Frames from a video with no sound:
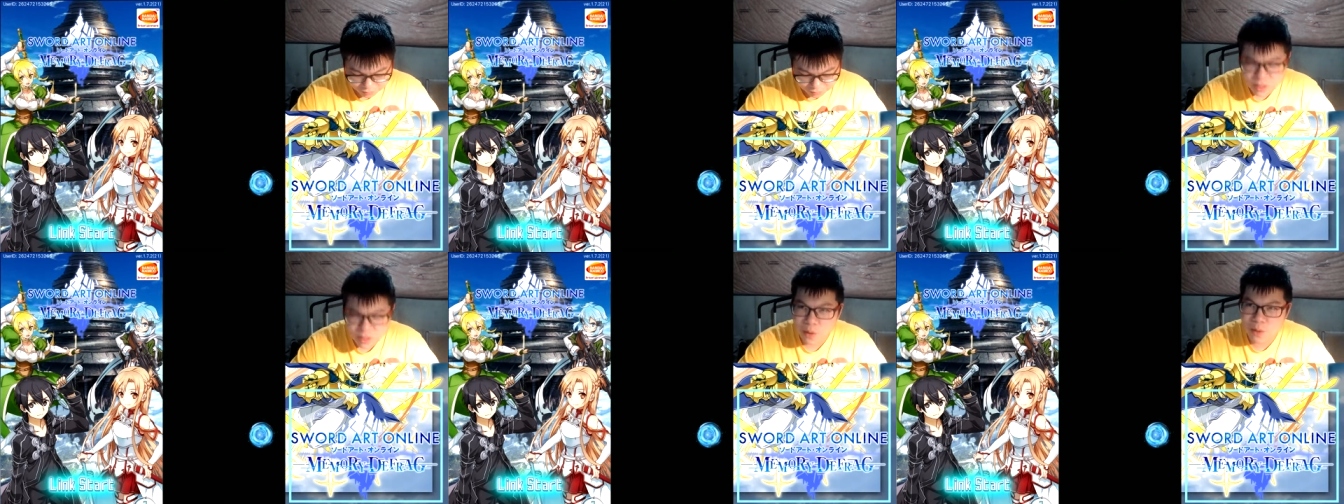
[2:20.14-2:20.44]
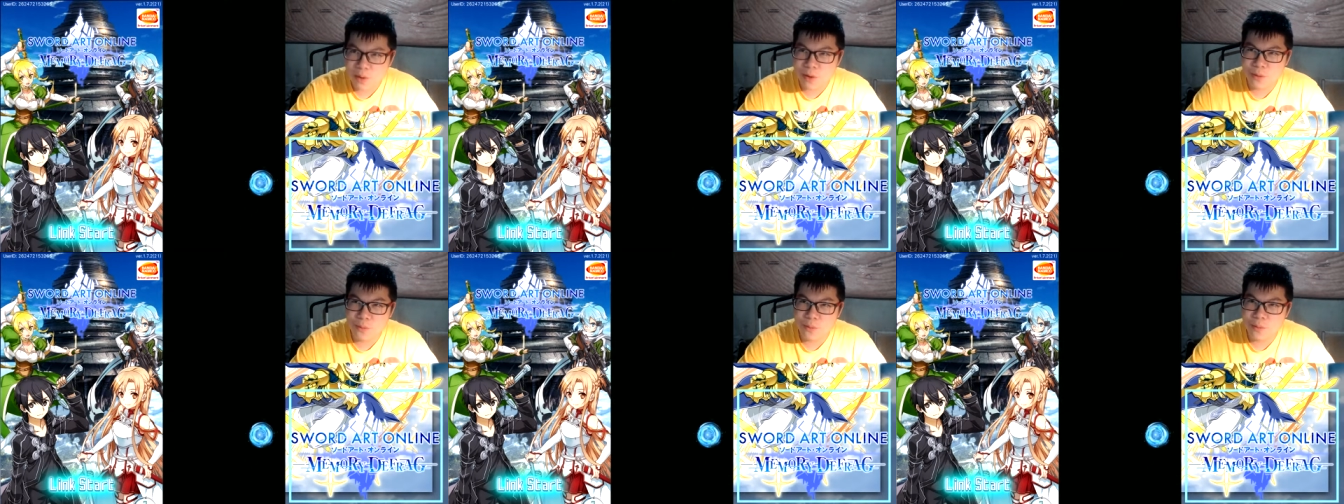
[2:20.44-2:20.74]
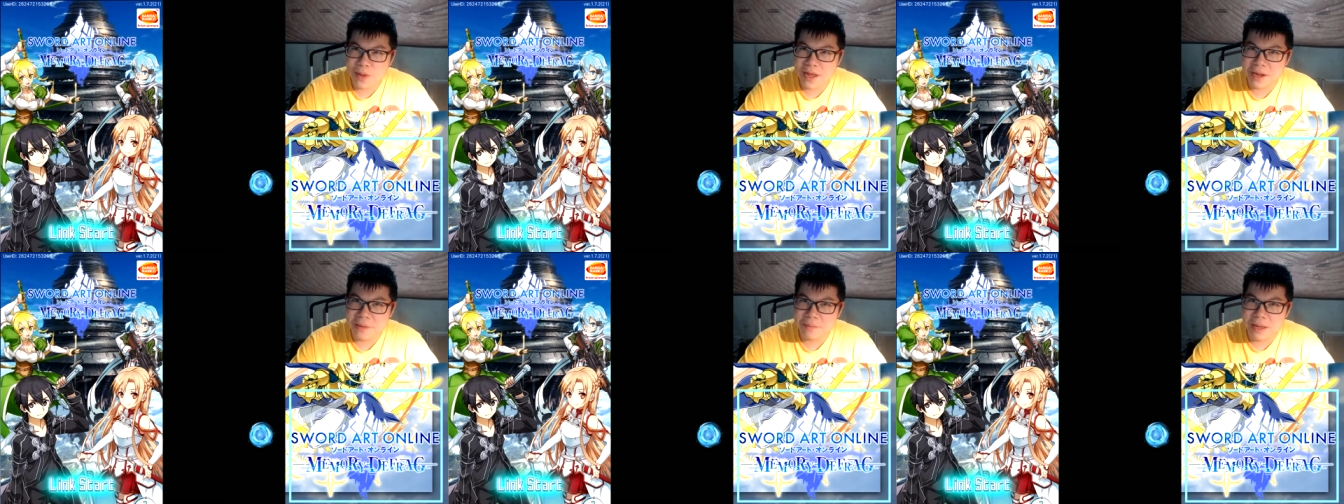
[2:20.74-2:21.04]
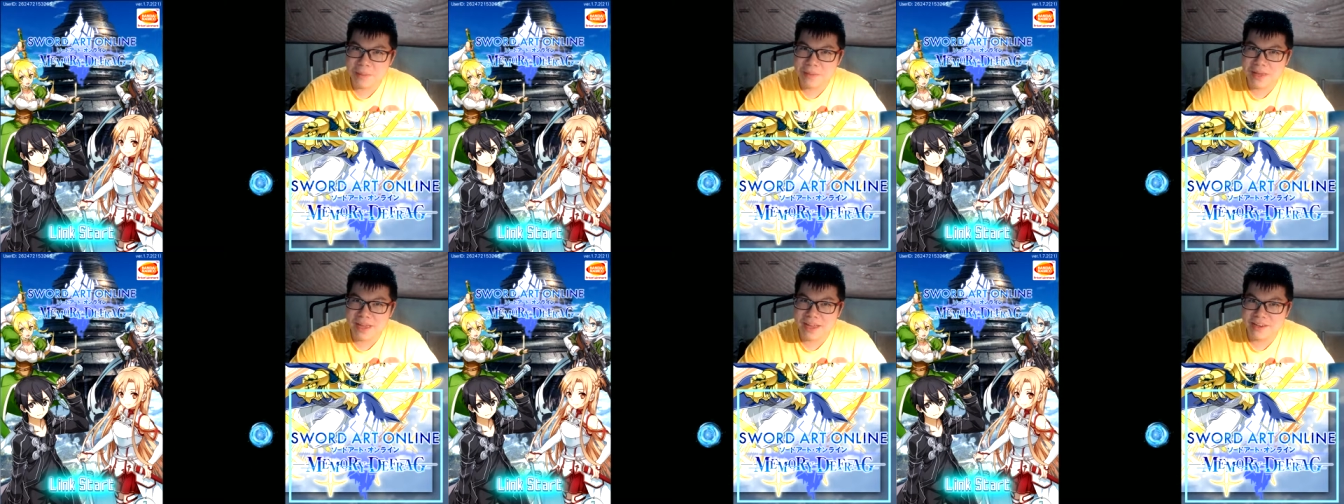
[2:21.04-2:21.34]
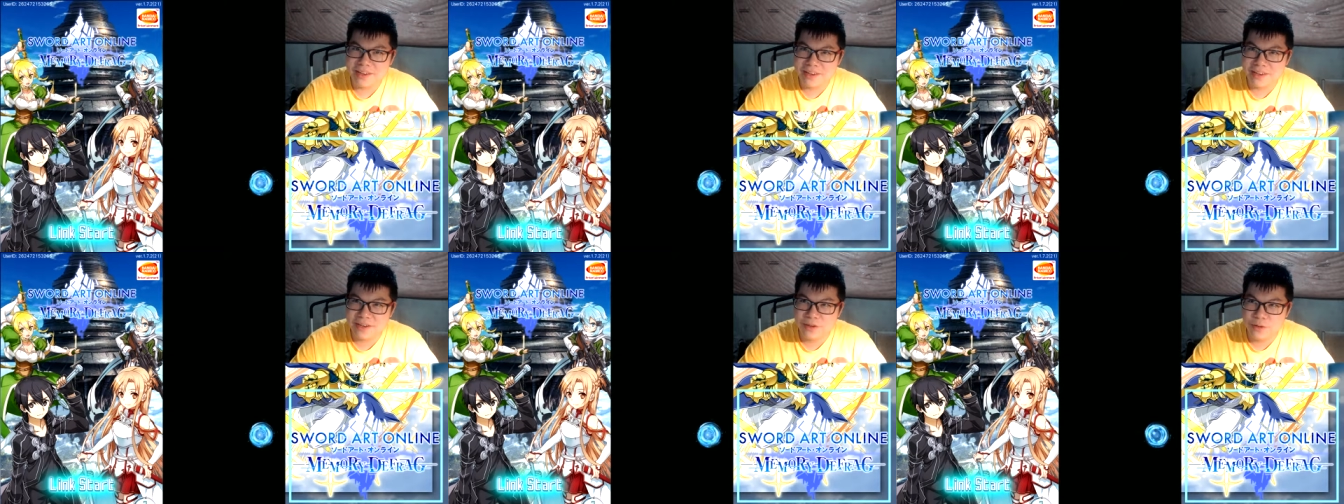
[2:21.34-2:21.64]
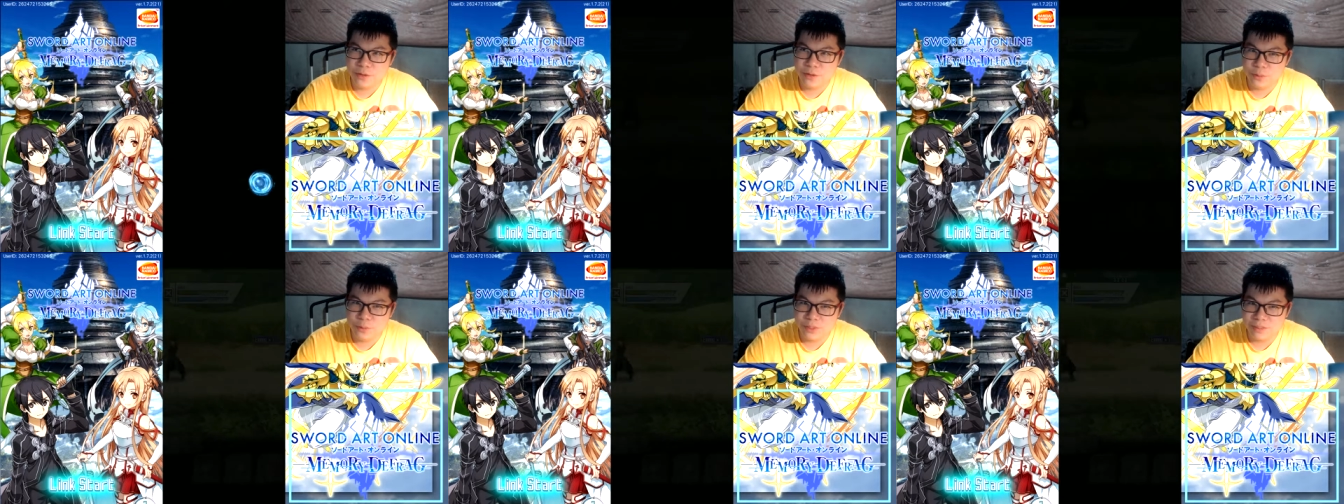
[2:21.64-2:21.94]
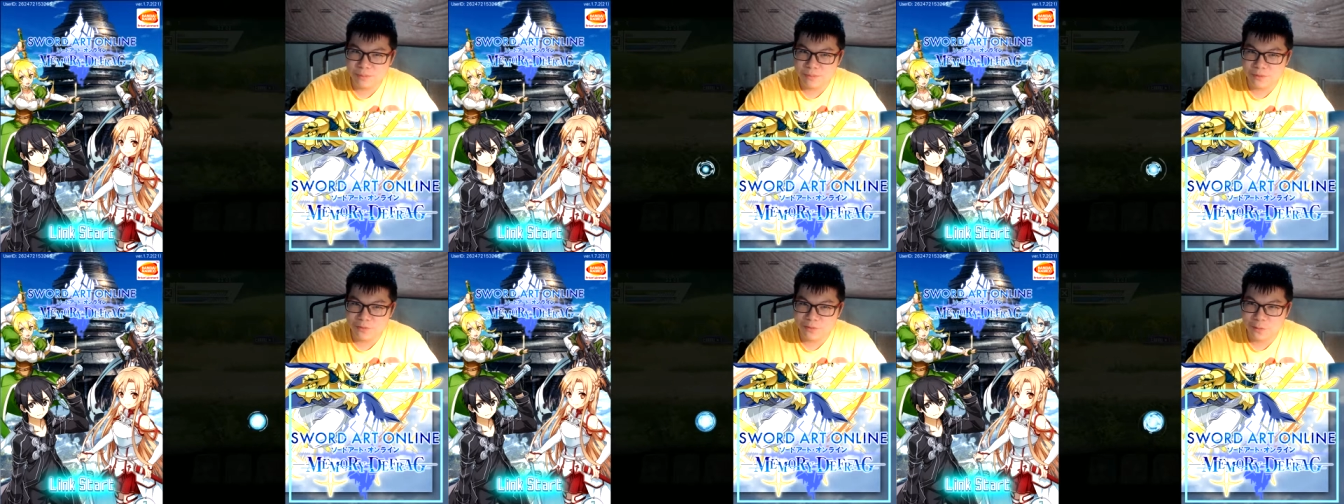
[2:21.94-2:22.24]
or wait, maybe I did use
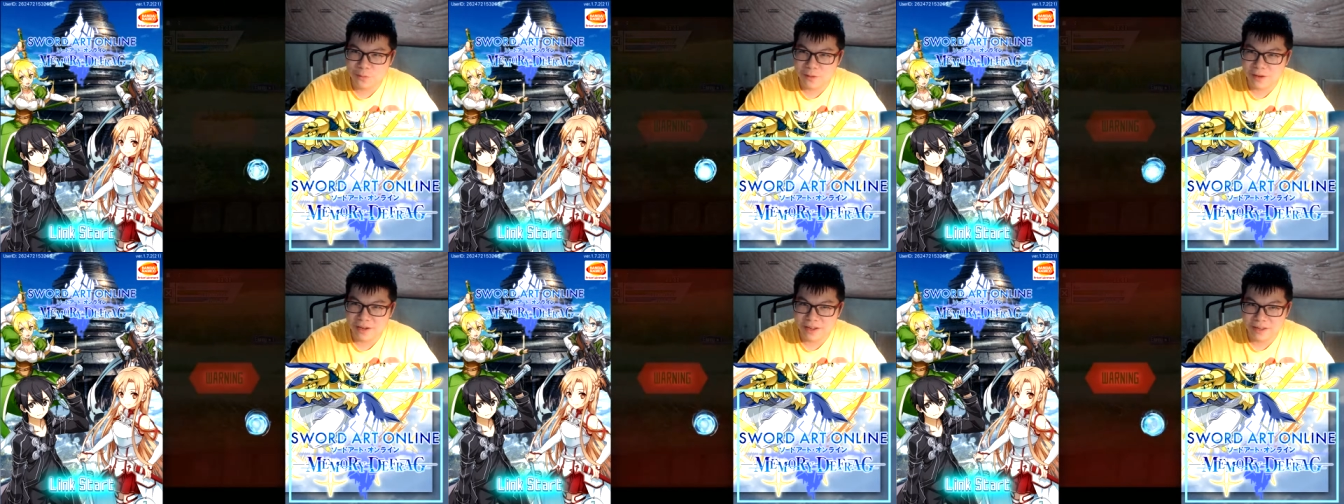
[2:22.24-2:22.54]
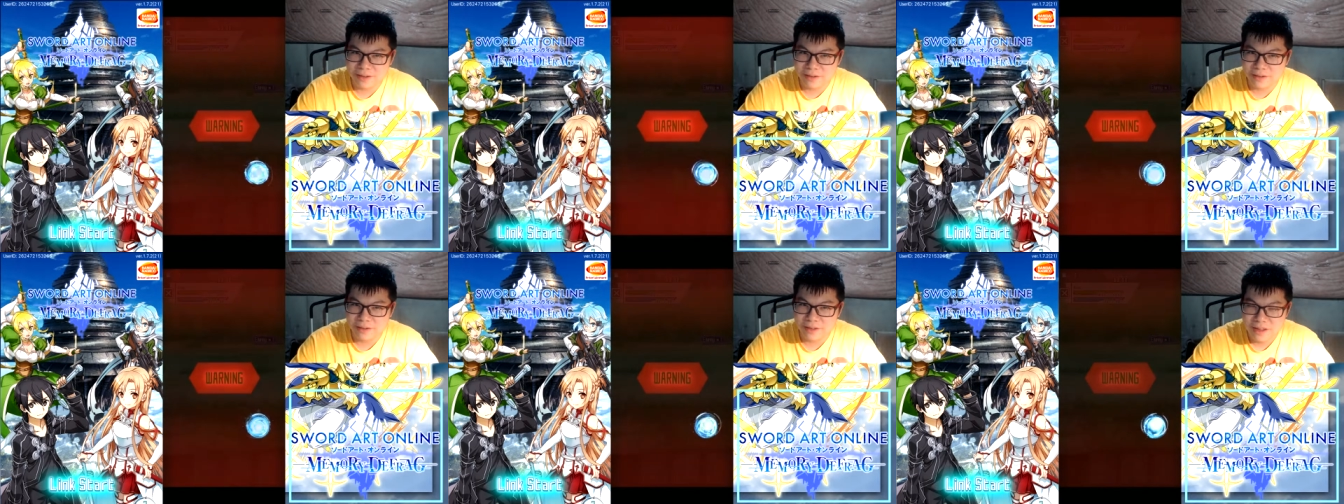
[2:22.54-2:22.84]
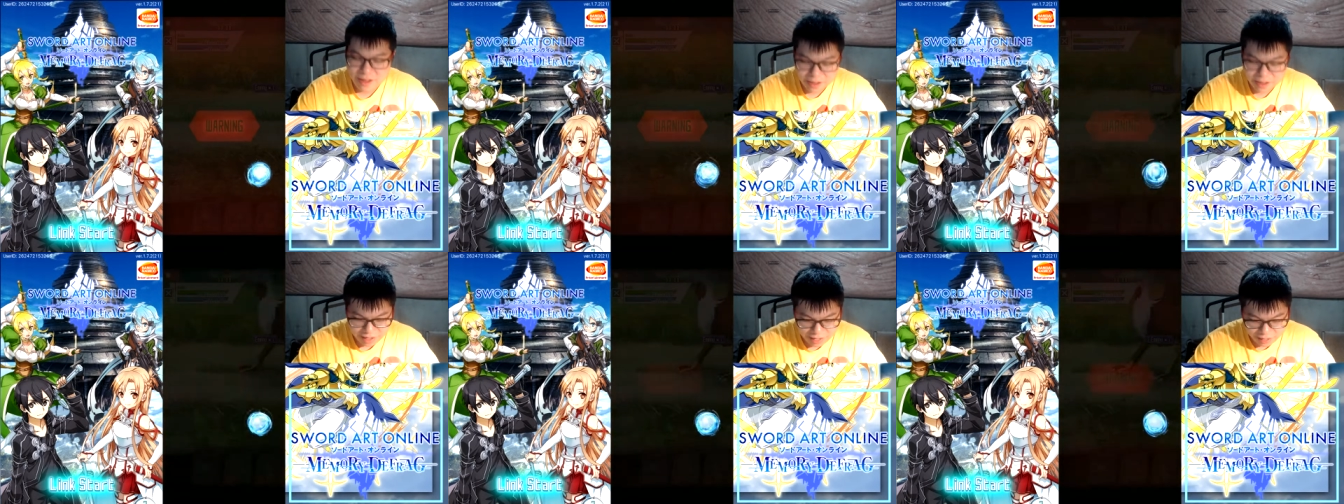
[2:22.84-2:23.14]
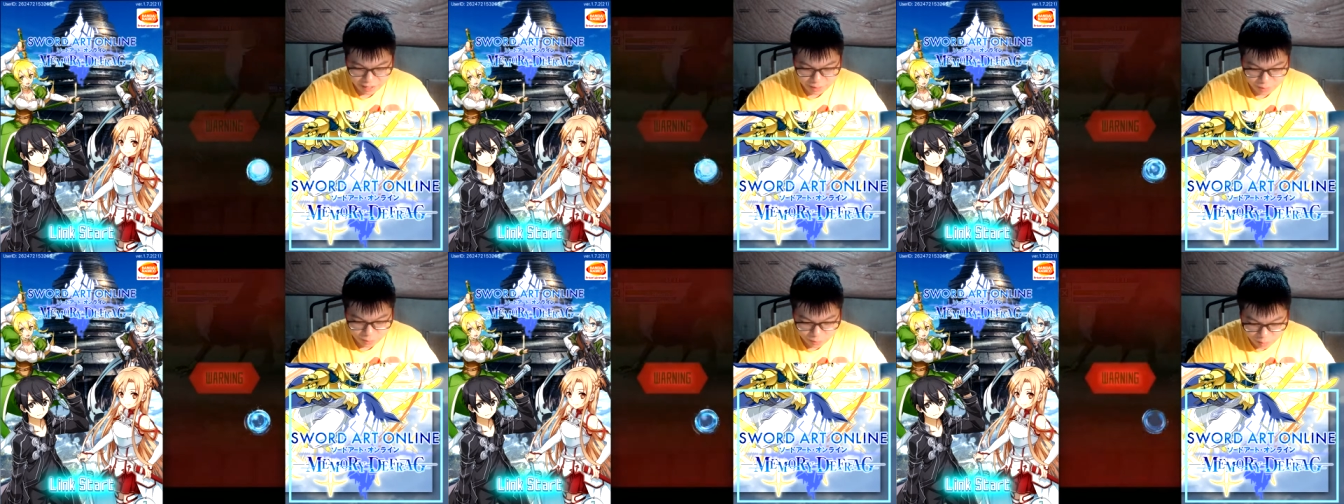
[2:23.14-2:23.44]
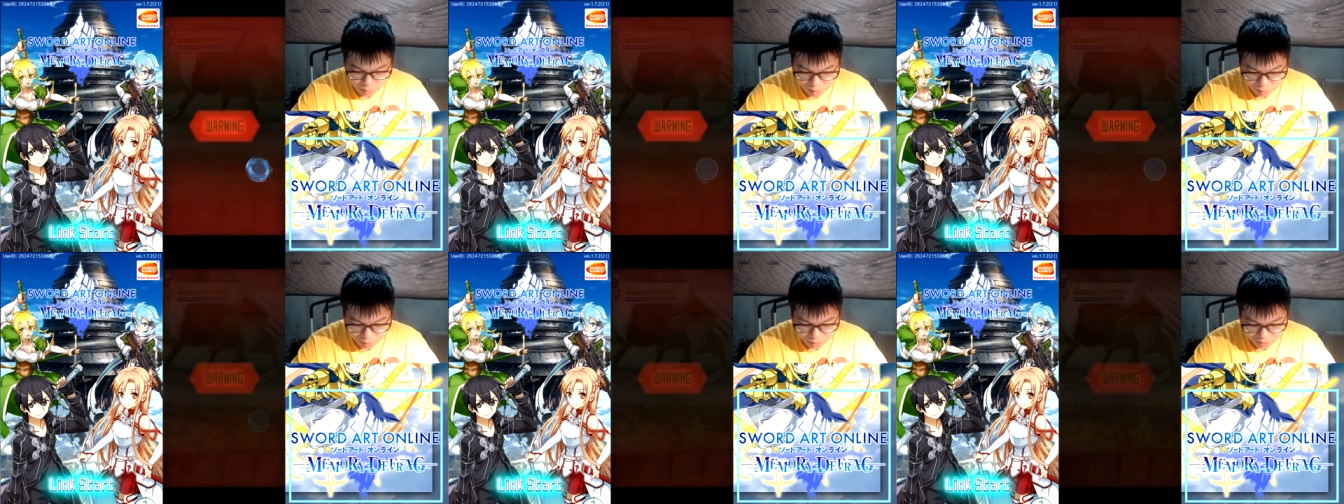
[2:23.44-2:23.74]
them beforehand. I don't remember